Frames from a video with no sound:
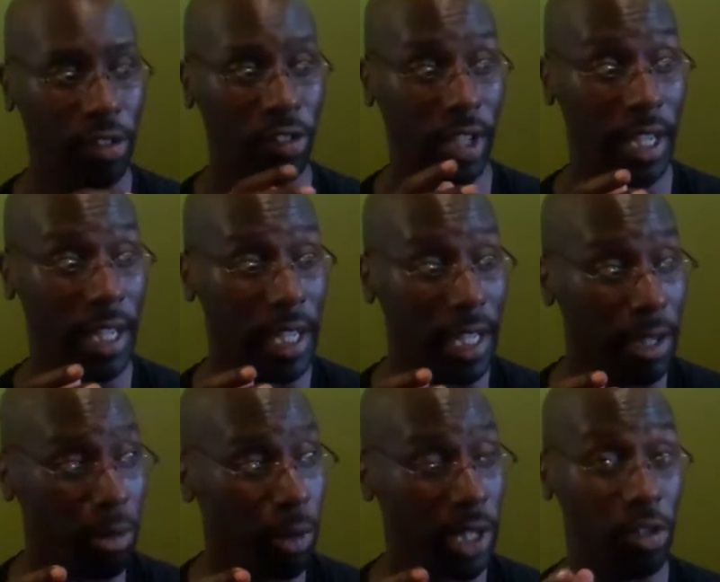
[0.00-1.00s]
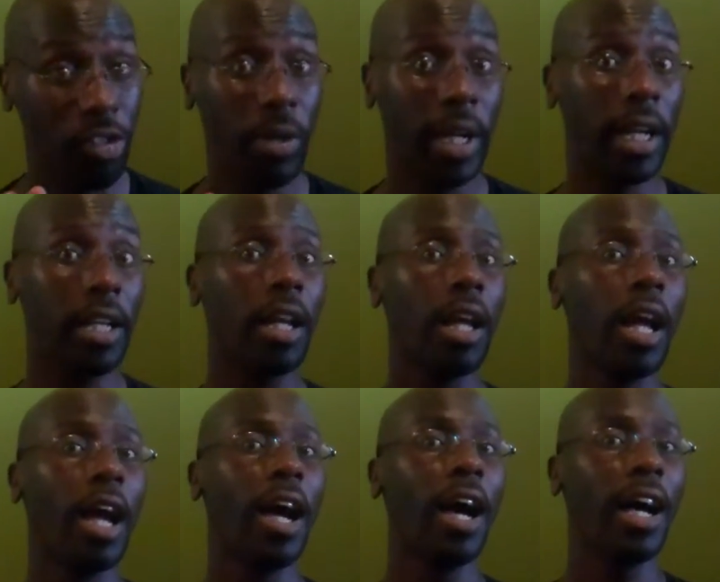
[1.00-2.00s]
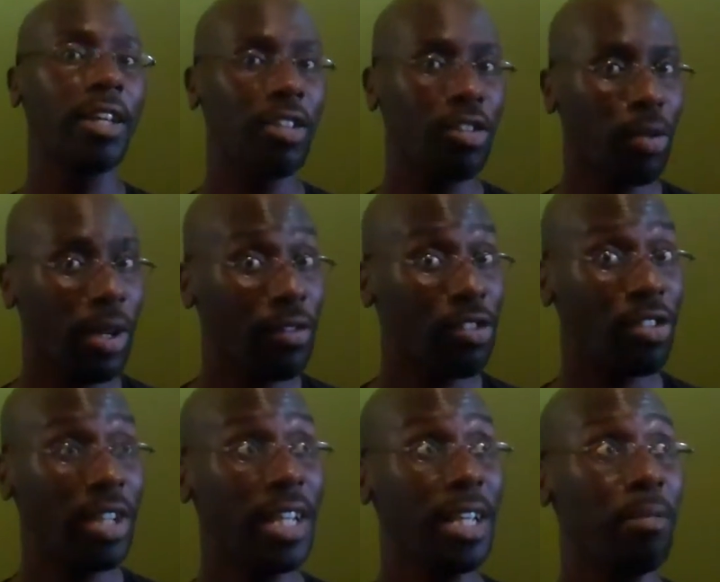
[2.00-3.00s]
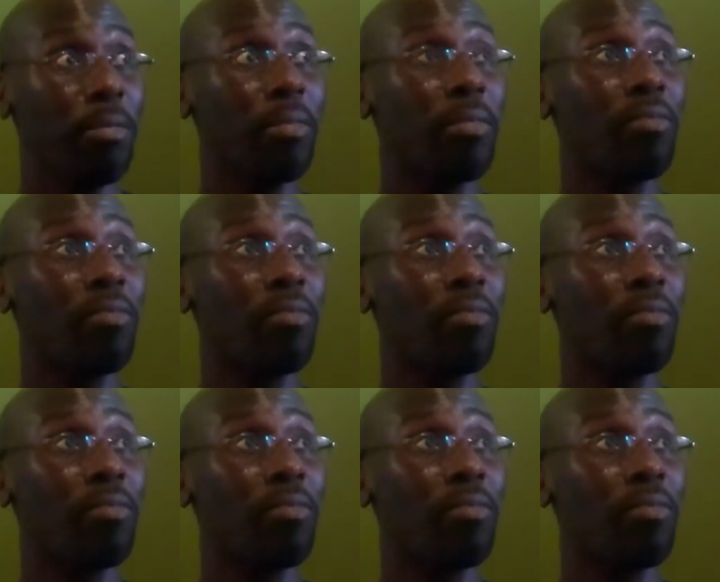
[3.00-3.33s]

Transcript: to see what you're doing. And I said to her, if she